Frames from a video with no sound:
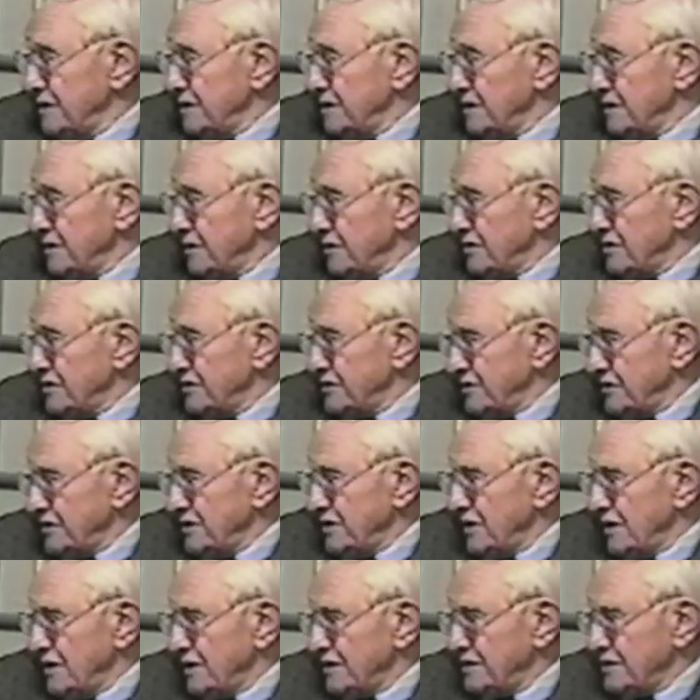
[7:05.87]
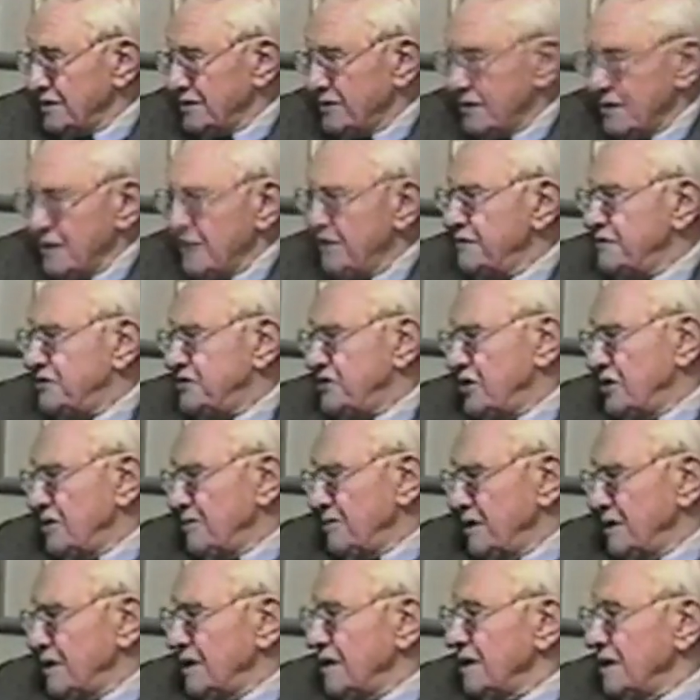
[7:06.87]
because he had to leave
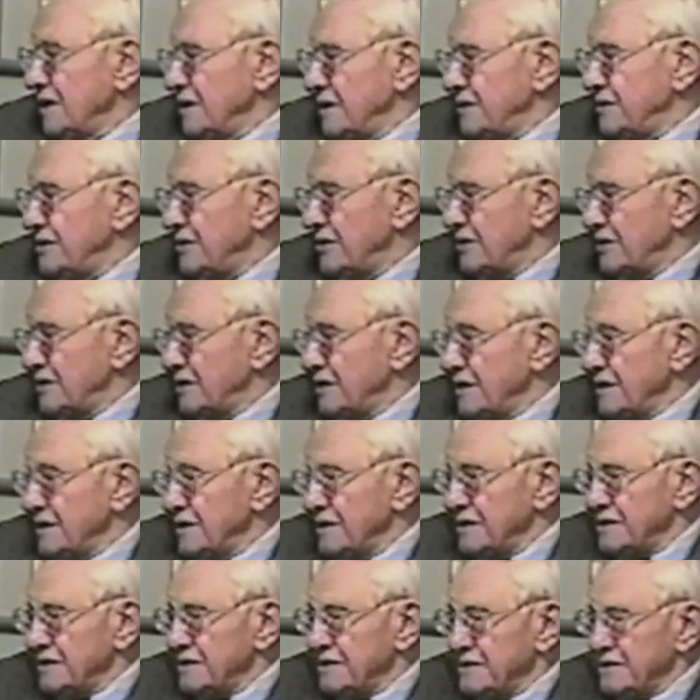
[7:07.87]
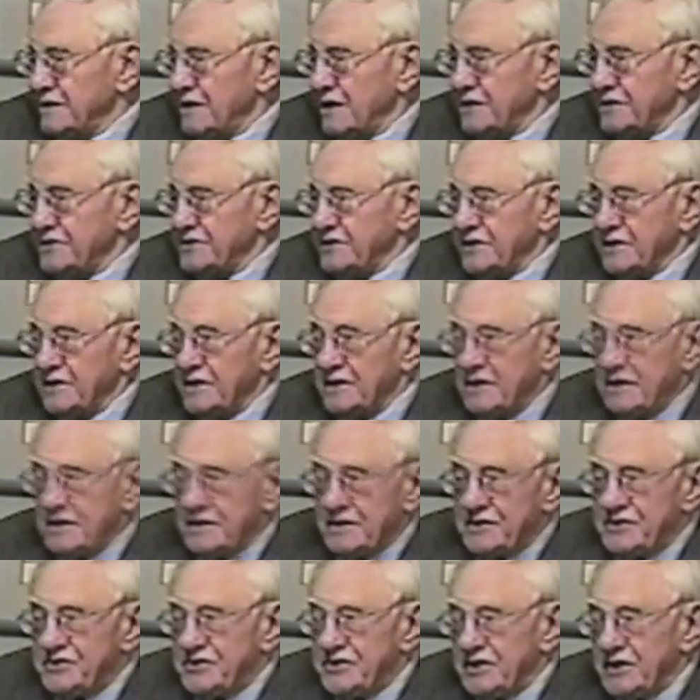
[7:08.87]
Germany during the Nazi
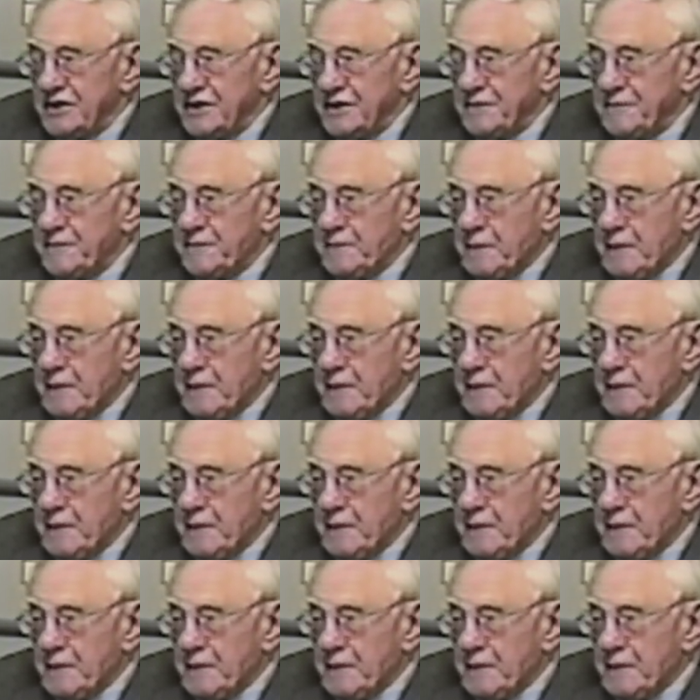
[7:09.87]
regime.